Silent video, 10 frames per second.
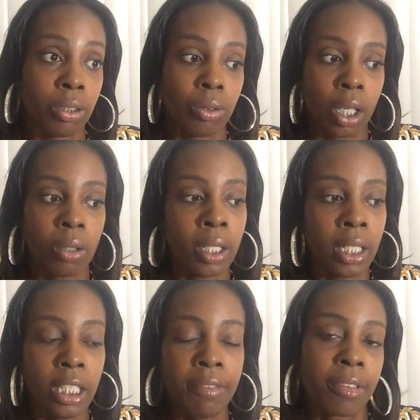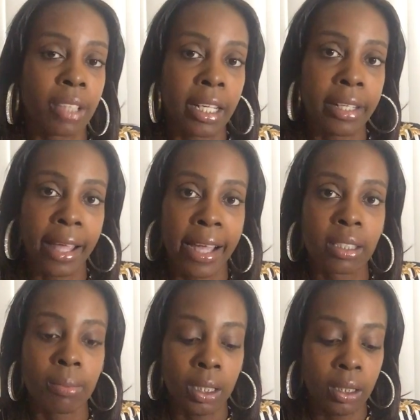You know, even if they didn't
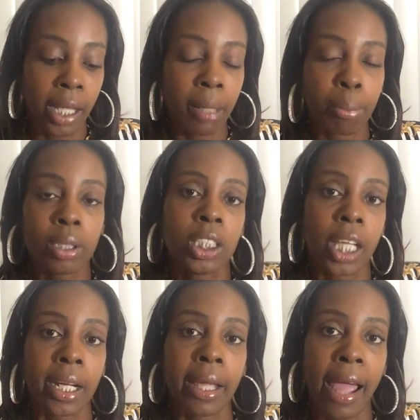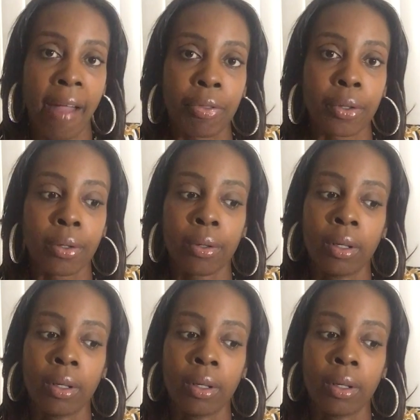ask me, they appreciate it after